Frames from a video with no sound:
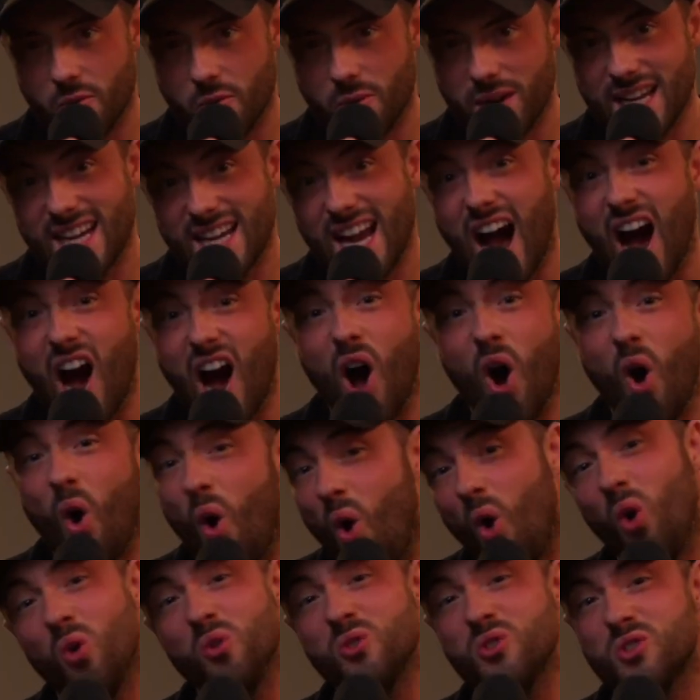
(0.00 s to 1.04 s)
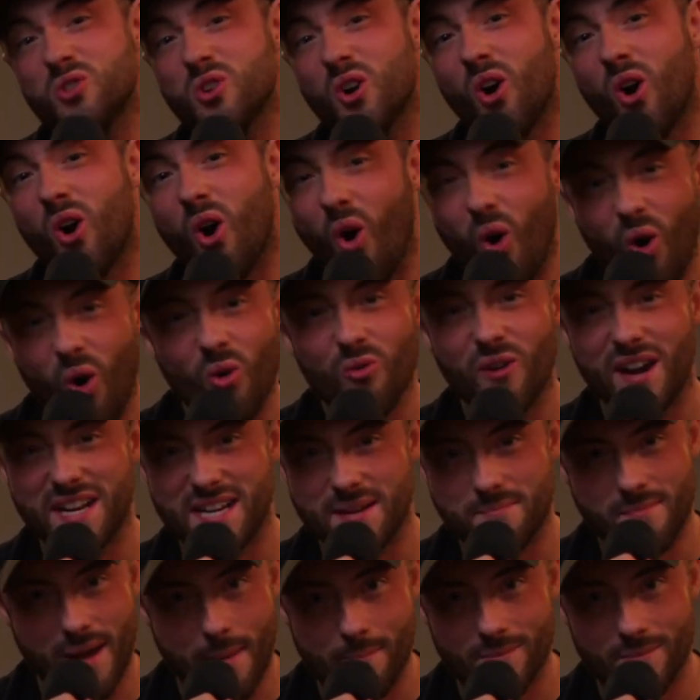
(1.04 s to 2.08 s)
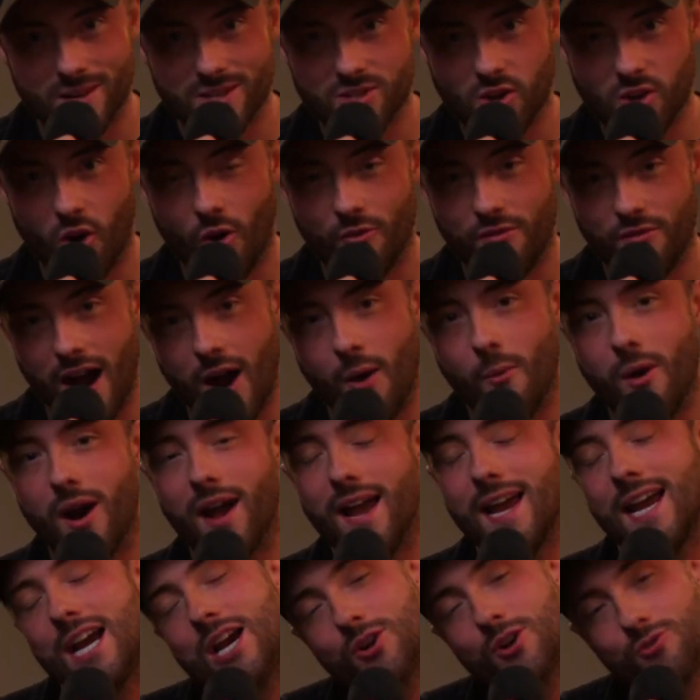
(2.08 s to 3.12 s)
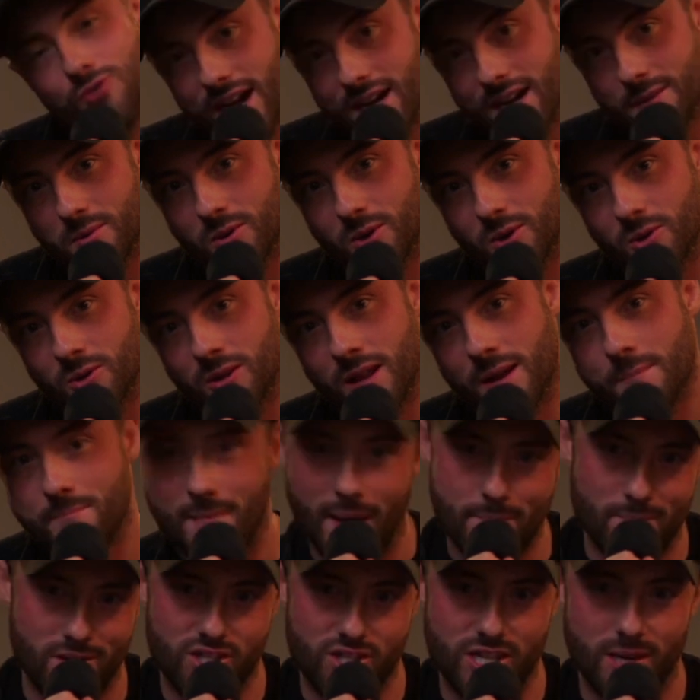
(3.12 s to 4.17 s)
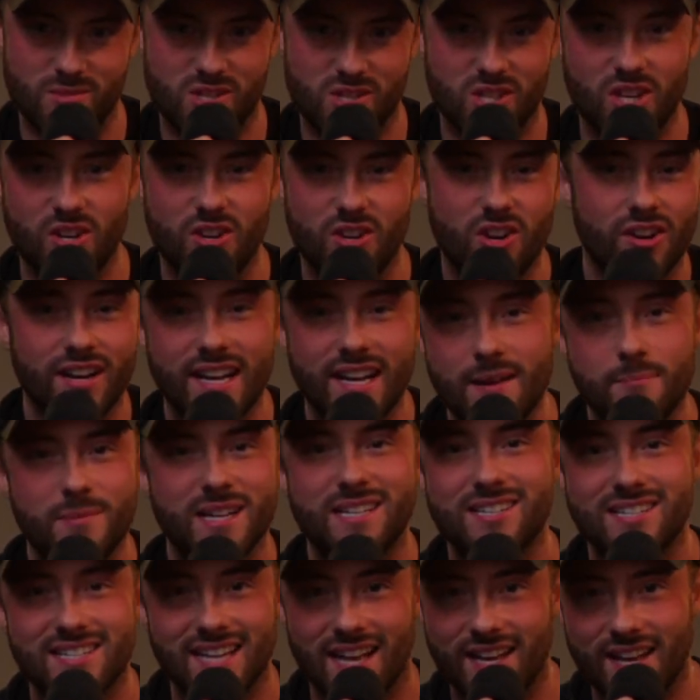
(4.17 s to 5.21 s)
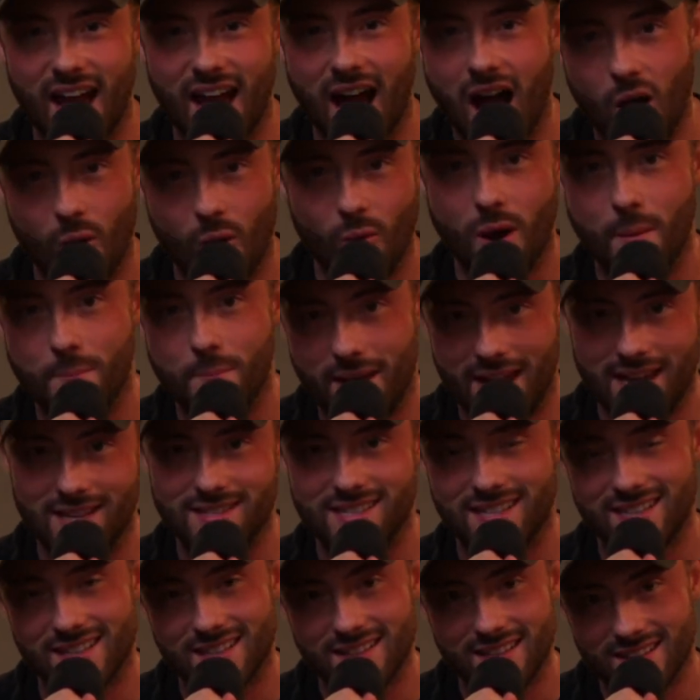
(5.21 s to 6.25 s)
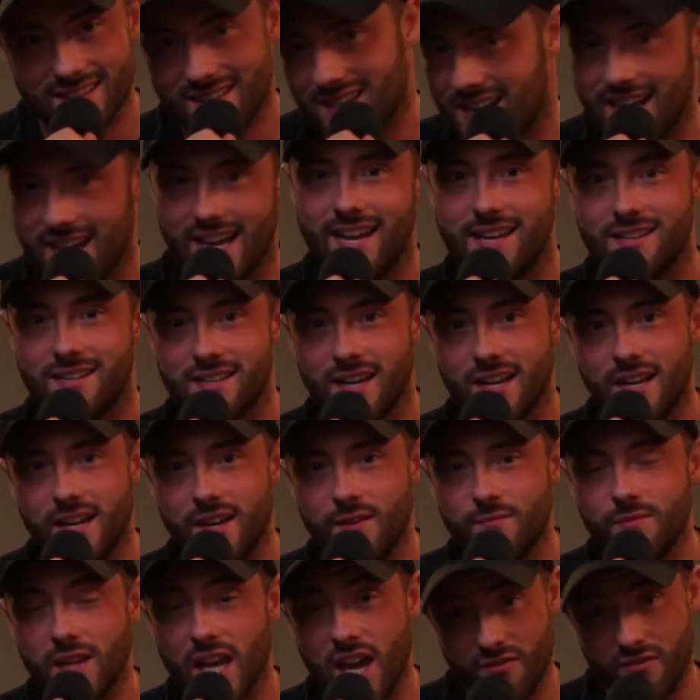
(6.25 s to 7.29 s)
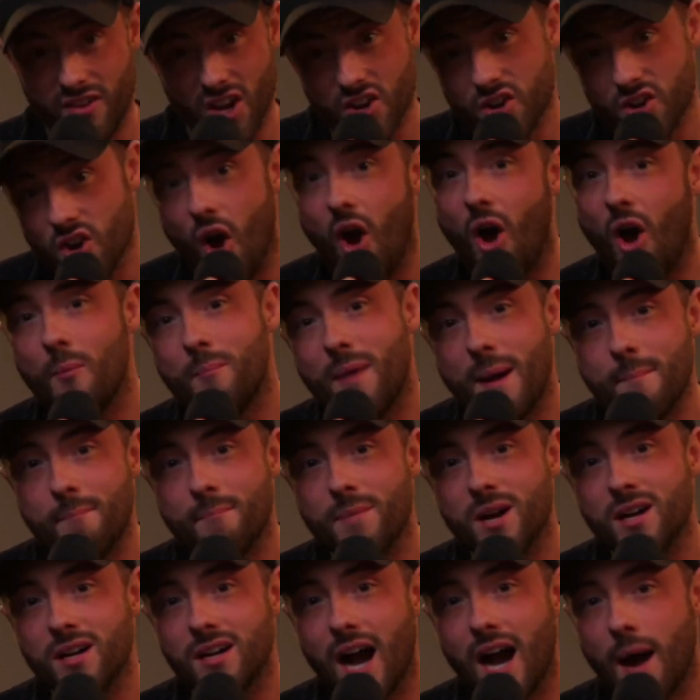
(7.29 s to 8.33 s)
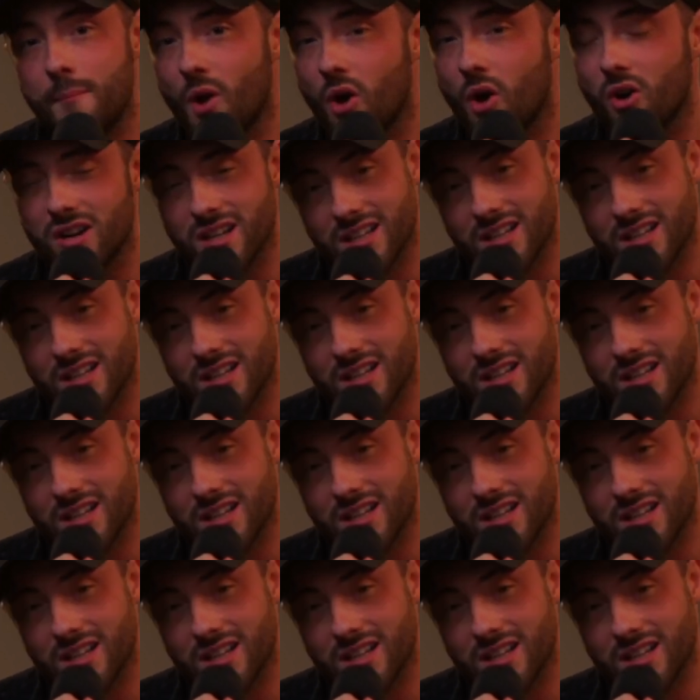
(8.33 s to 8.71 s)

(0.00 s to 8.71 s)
week are also already members of our incredible membership, so you don't need me to tell you how amazing that it is. If you're not a member, I'm not going